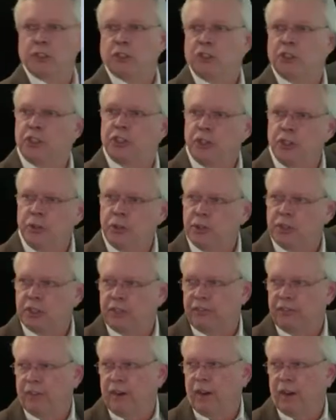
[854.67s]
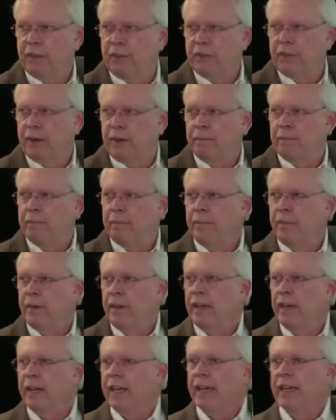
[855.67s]
to choose to follow them
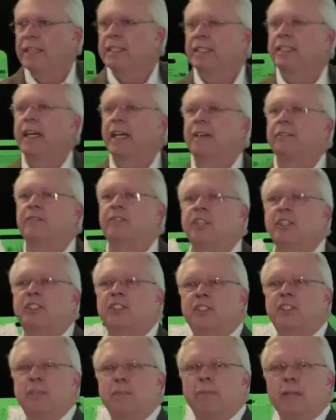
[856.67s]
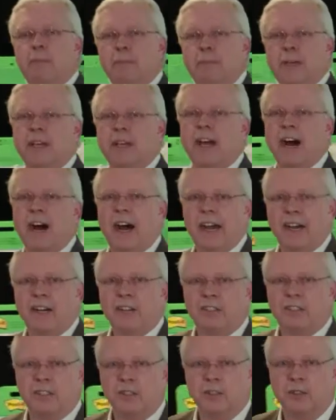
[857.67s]
instead of just simply being
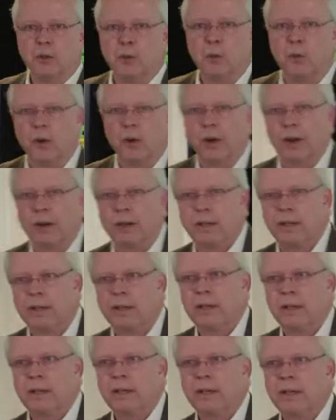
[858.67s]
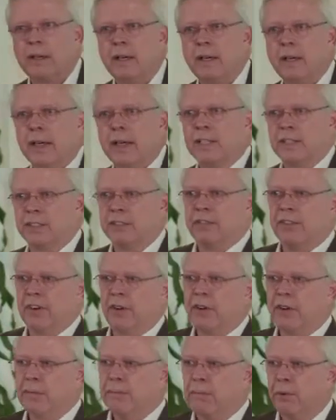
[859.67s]
hired to do work is a
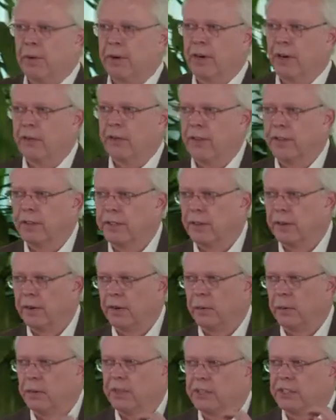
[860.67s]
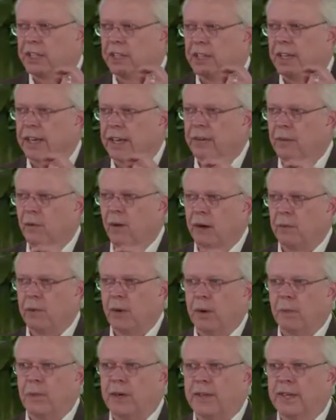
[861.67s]
very important criteria we'll see later on
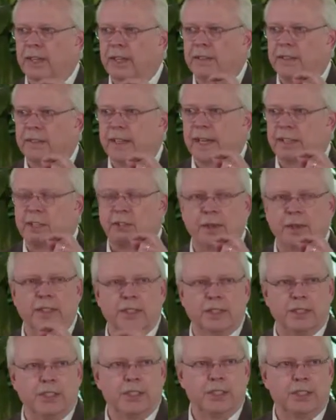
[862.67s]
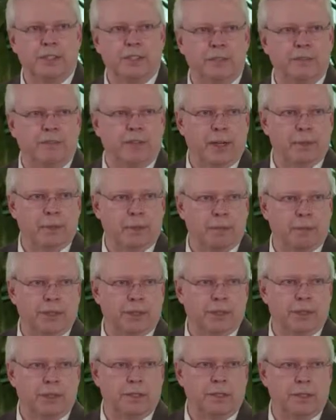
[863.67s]
when we get to that transition in a family
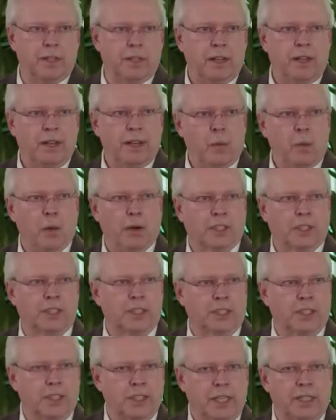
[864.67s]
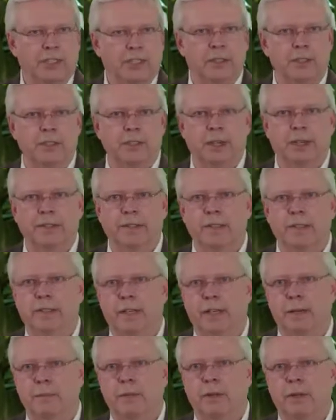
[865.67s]
business where succession is on the
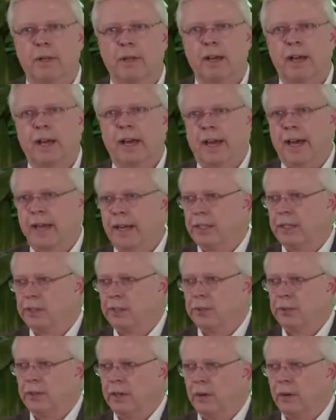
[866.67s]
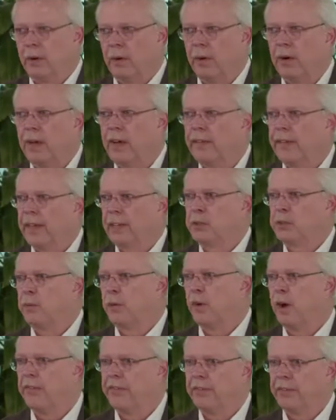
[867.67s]
table. And as you know, that's
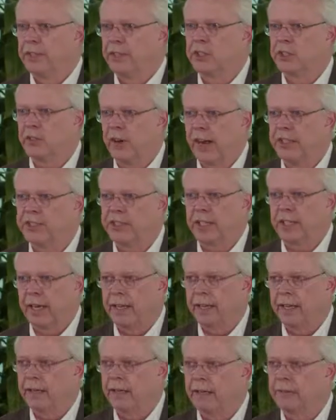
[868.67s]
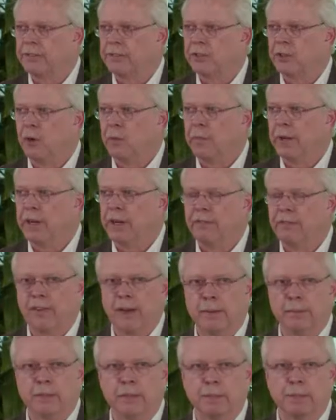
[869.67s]
where often the tragic ending of so many
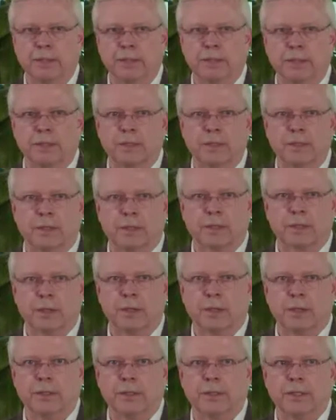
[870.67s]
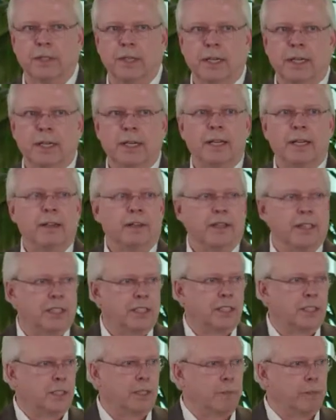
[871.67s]
family businesses occurs.
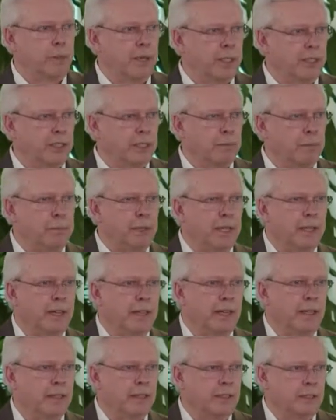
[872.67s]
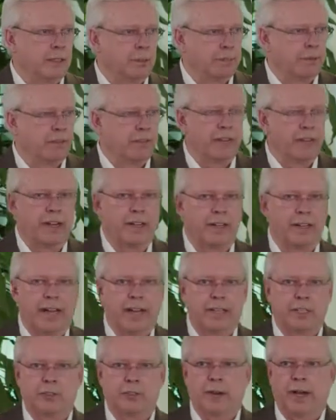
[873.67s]
This is the place to begin to prevent
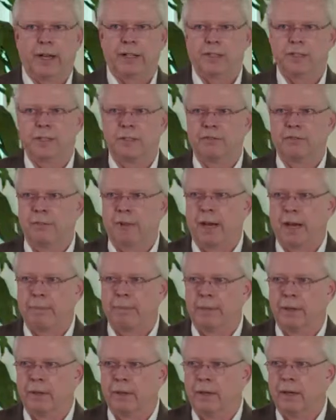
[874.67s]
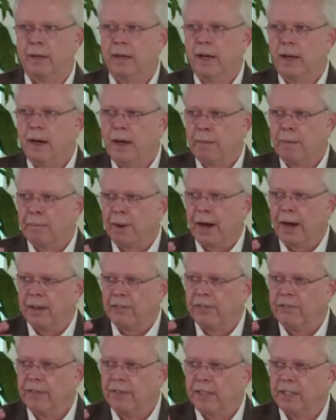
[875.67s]
that tragedy from happening
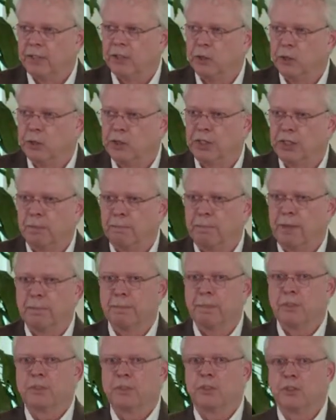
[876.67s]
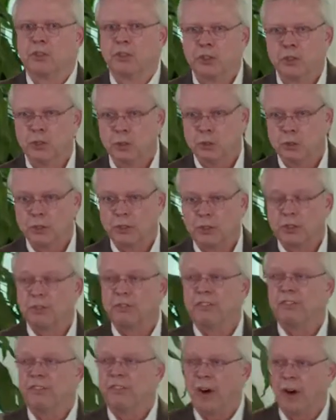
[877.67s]
by inducing people to choose to
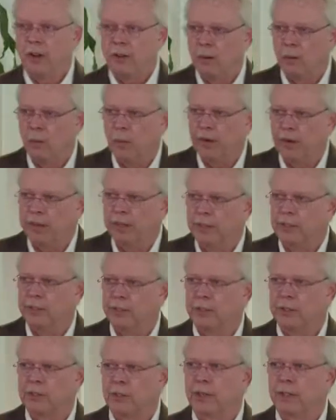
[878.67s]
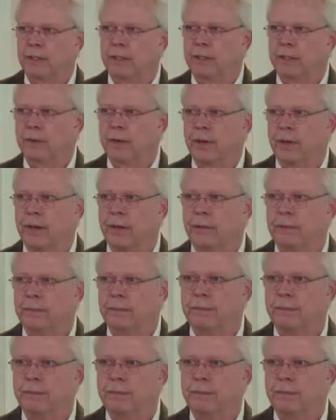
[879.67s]
follow what it is you're trying to create.